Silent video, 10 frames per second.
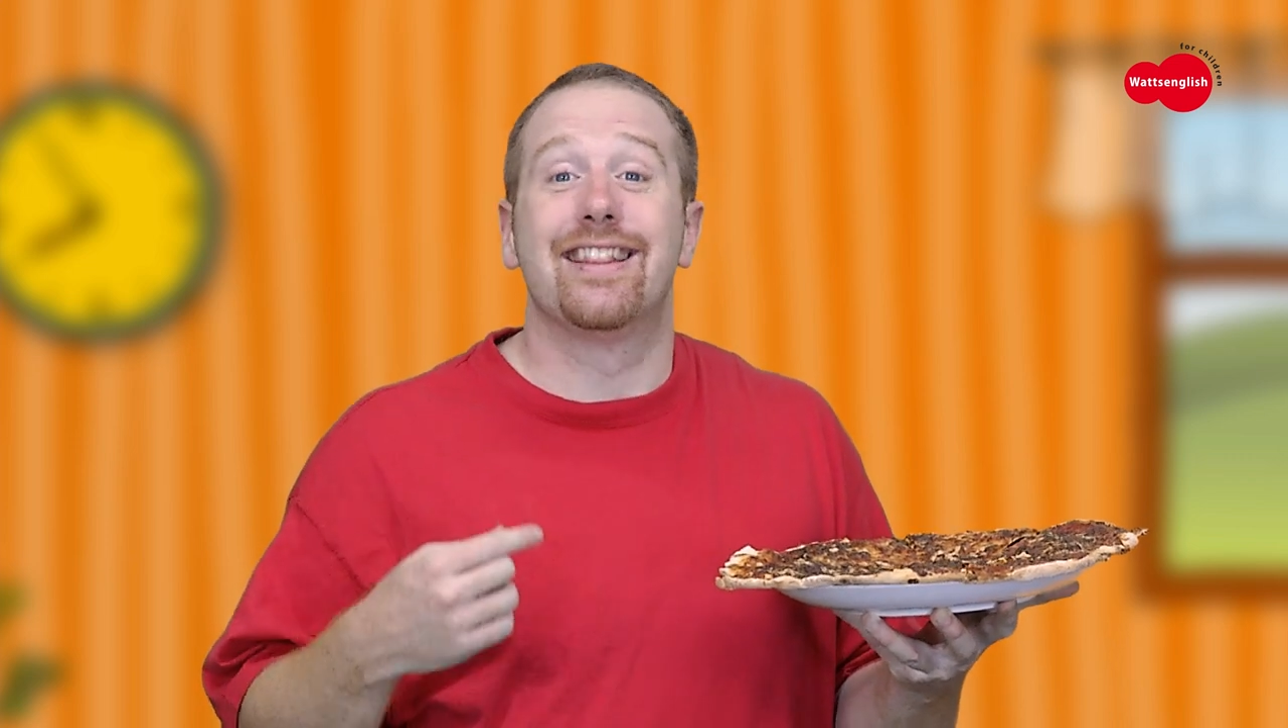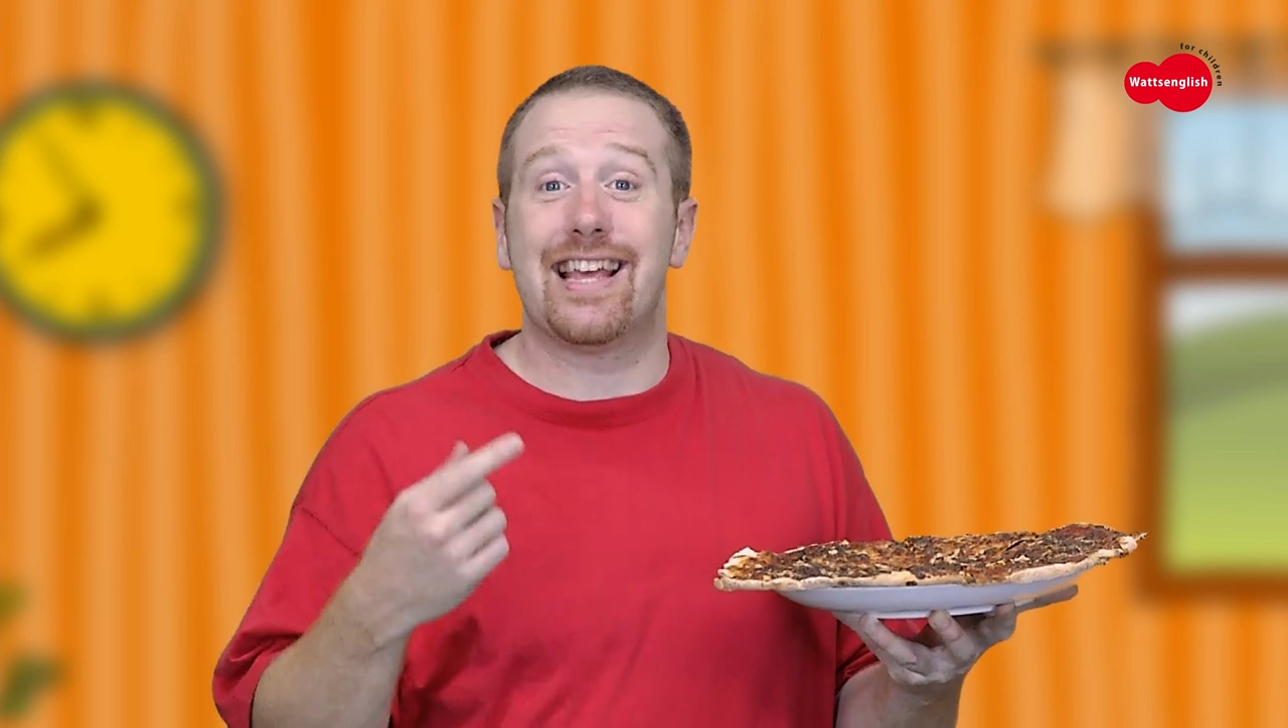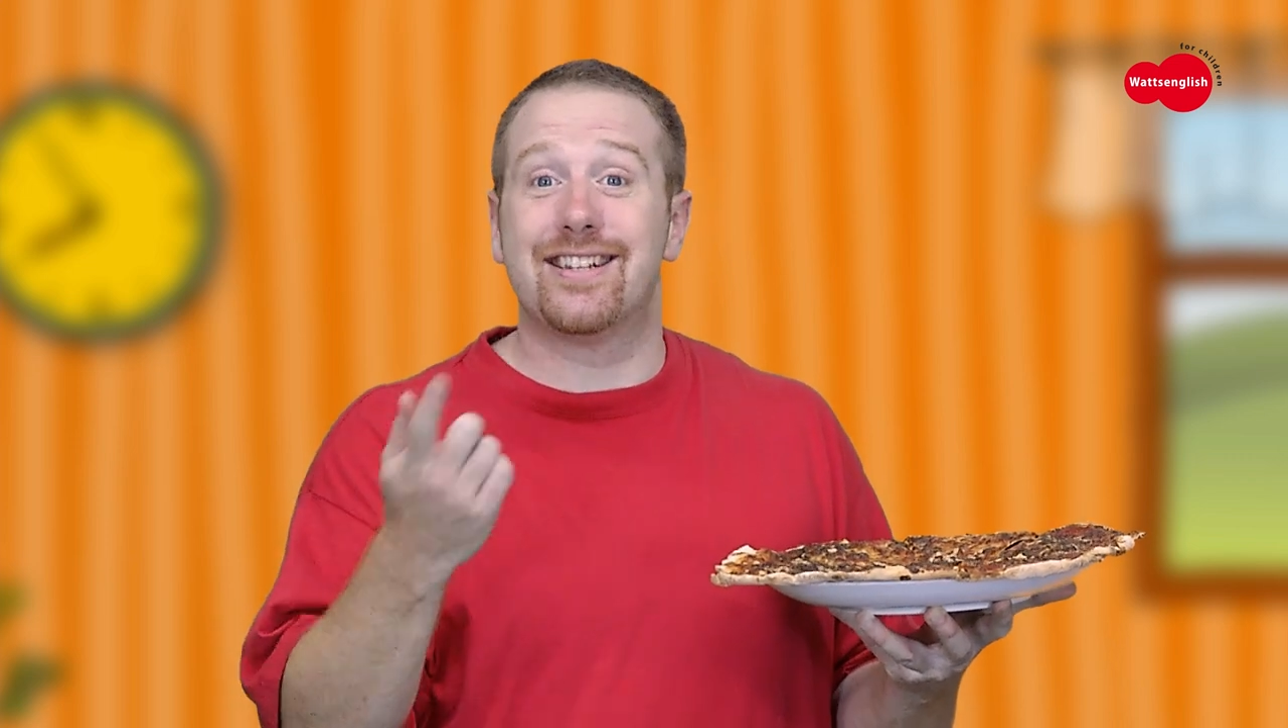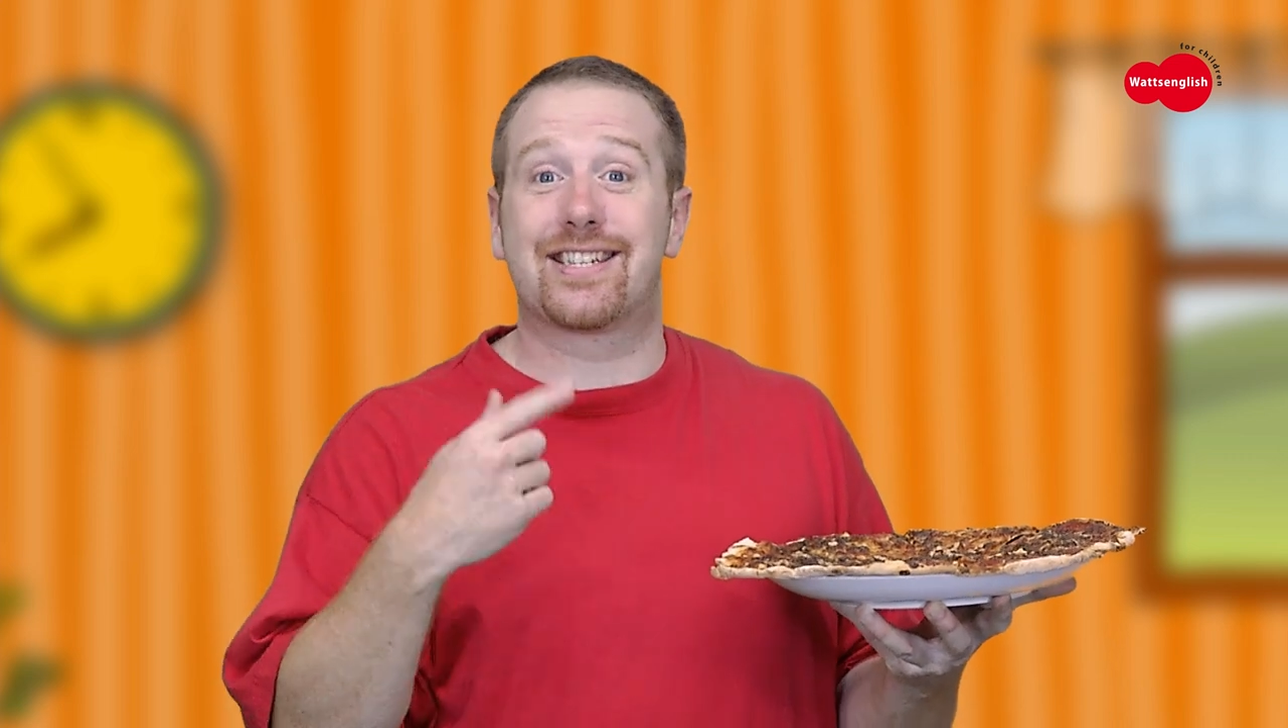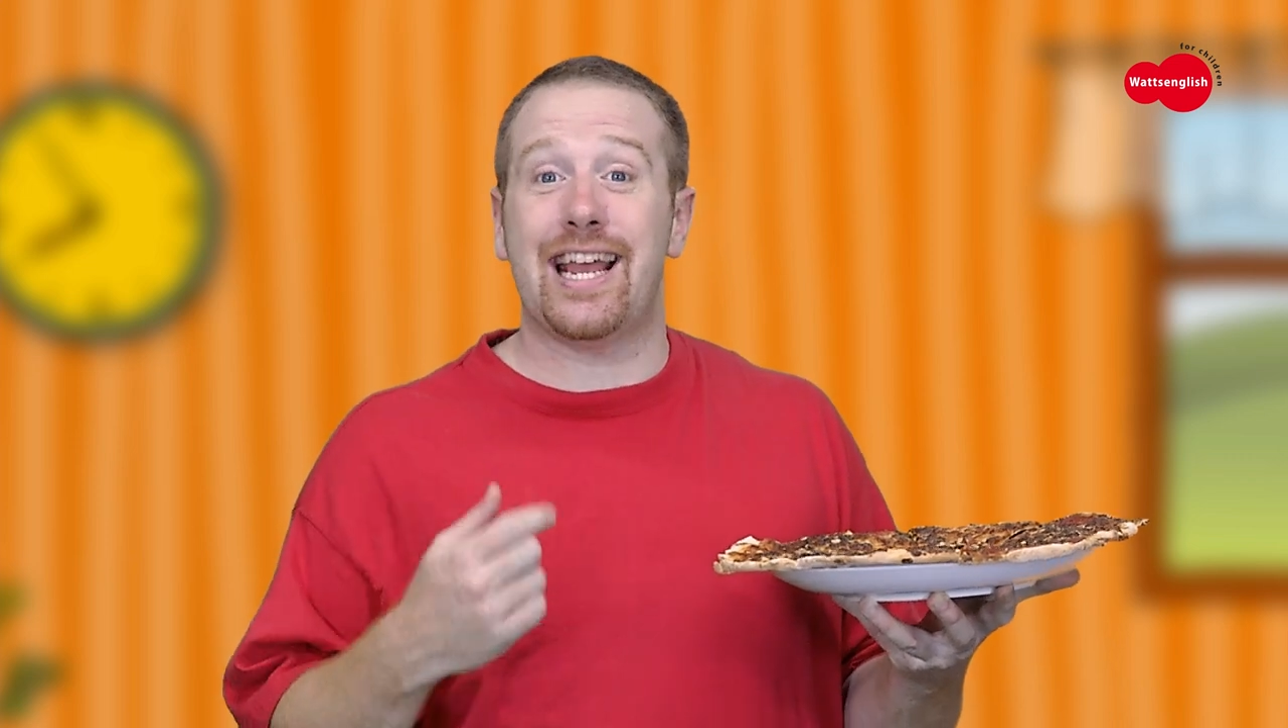
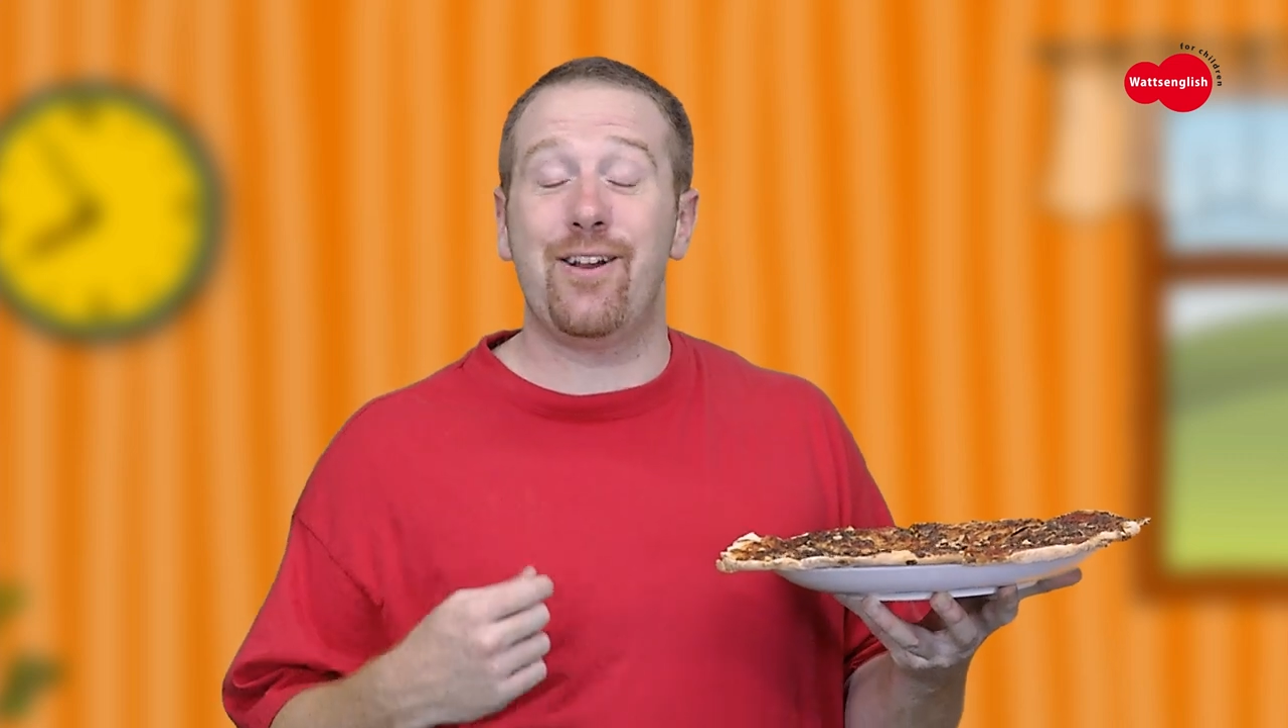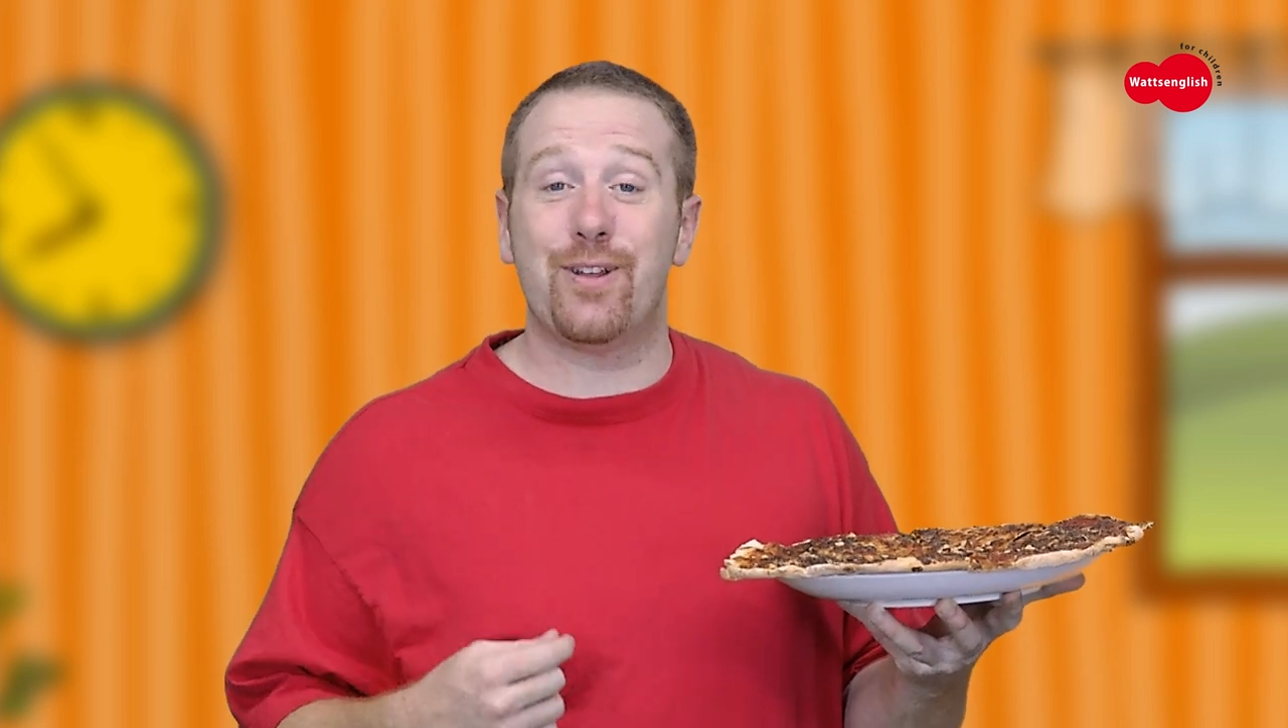Then say